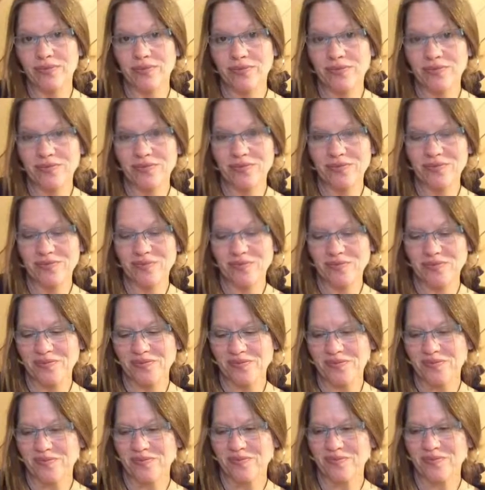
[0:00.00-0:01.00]

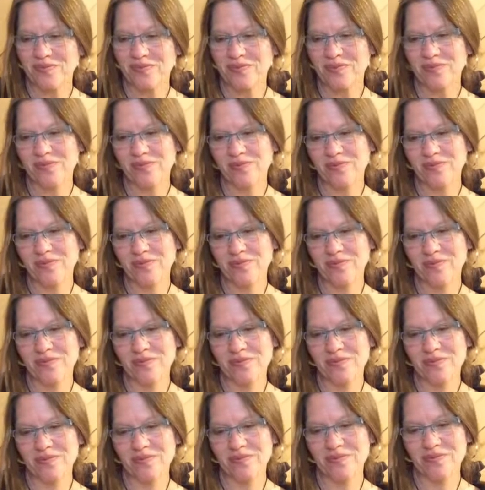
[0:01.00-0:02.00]

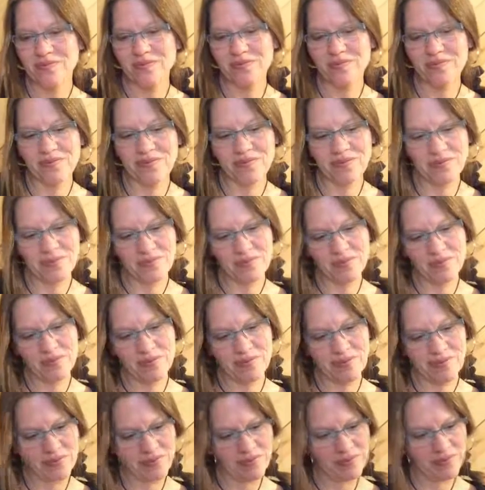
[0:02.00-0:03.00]

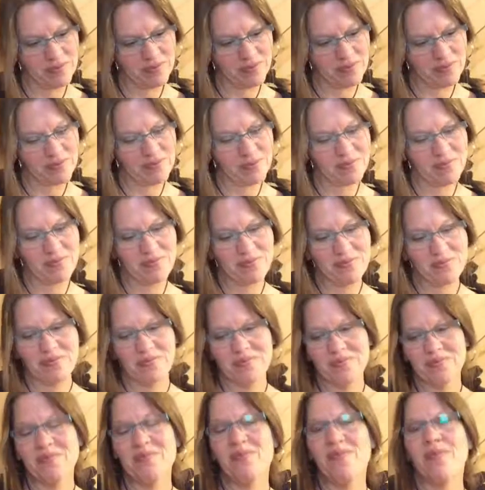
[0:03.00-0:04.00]

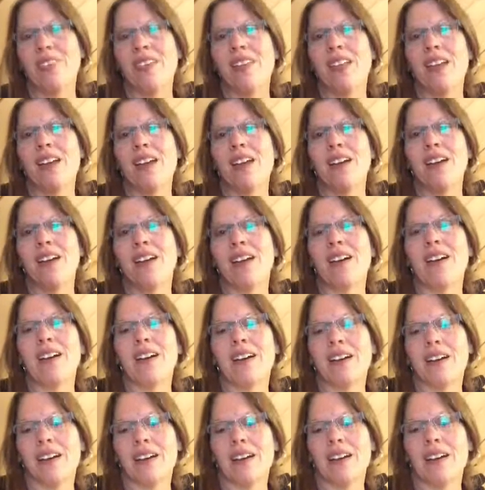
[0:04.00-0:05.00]

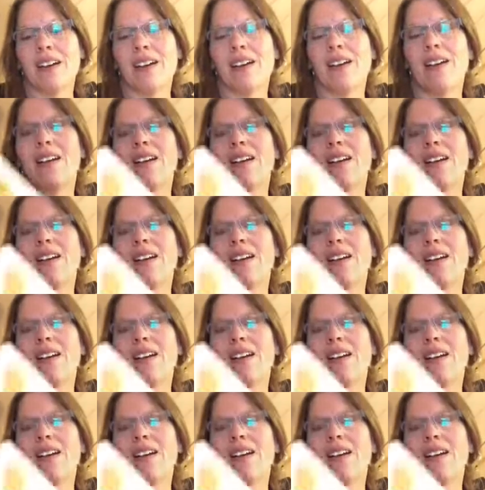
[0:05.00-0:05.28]
Nothing is said.